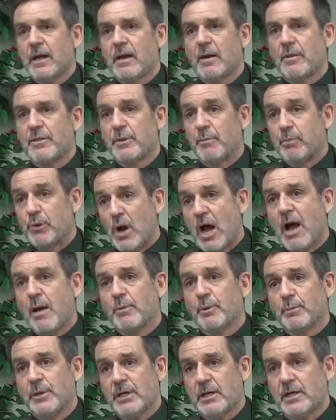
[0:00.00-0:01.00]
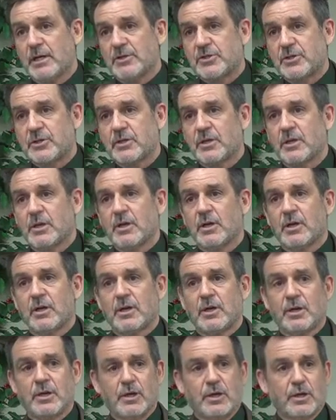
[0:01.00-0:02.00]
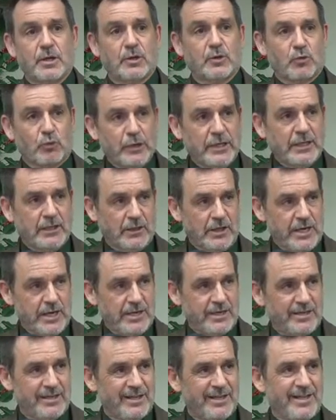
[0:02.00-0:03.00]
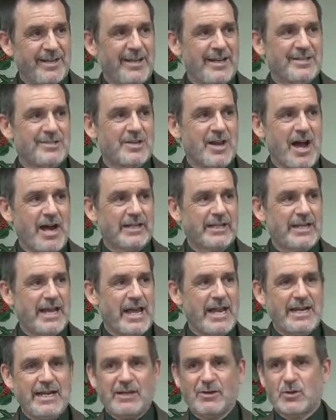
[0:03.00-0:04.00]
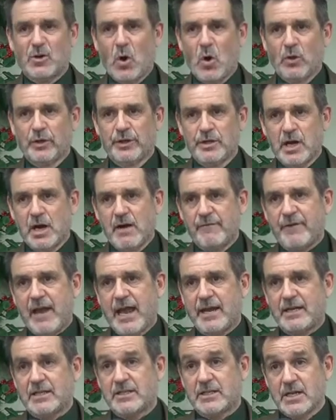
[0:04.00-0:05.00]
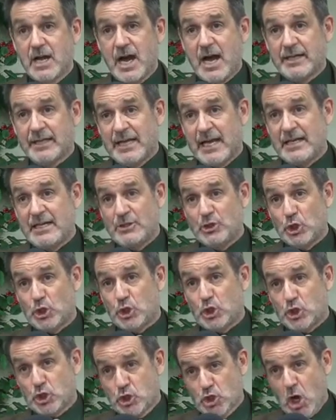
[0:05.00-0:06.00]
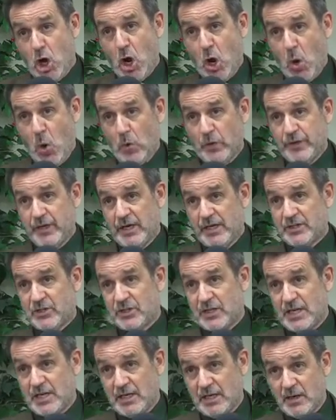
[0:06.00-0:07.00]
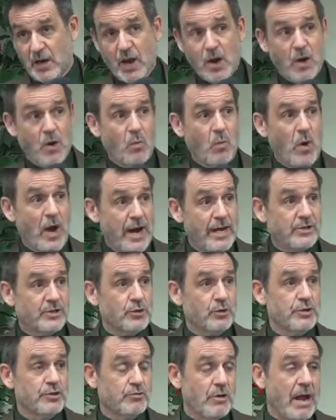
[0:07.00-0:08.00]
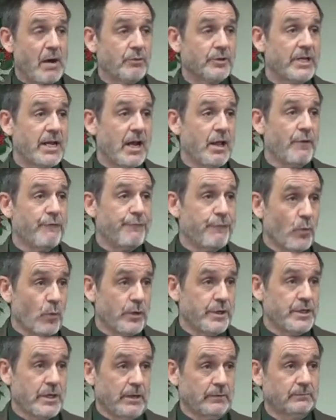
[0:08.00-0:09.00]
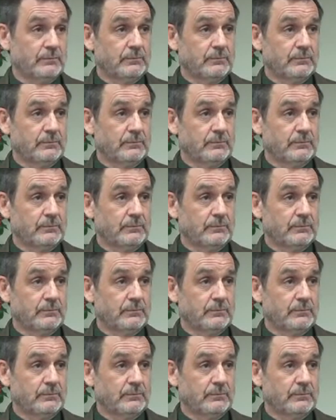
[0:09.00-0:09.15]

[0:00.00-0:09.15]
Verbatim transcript: The problem is Greenland is not getting cold enough and it's not getting the snow that it's needing. Why is there a drought in California?